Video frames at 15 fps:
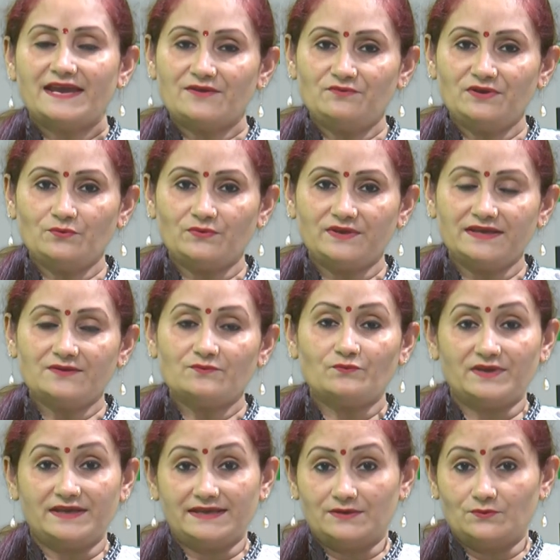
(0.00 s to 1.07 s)
Every week
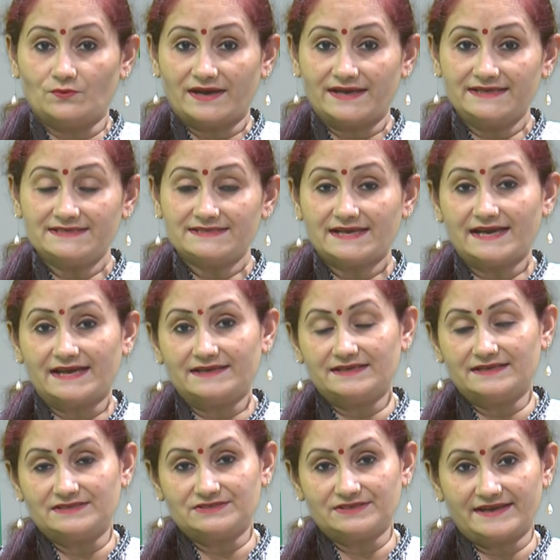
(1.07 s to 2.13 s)
we invite and
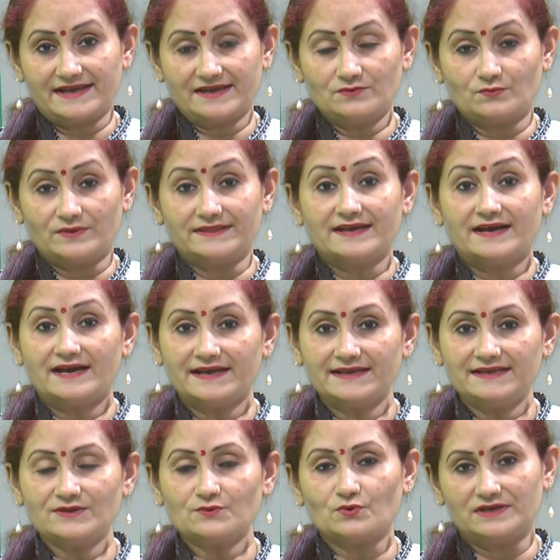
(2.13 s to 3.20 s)
interact with
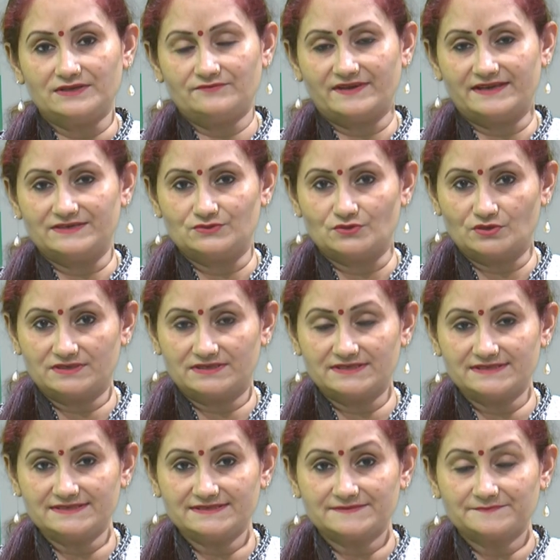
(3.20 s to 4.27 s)
highly qualified
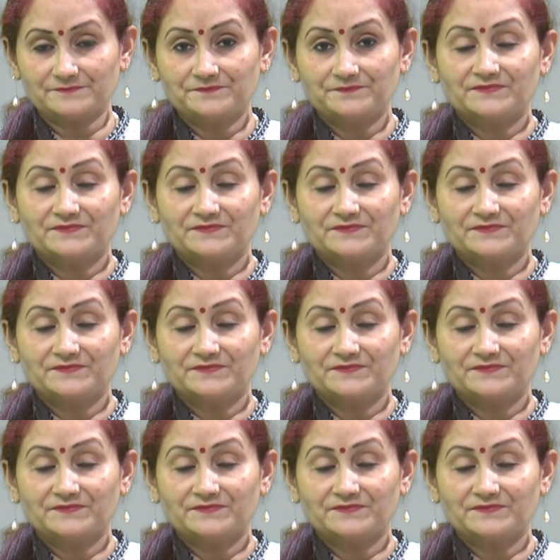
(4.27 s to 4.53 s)
doctors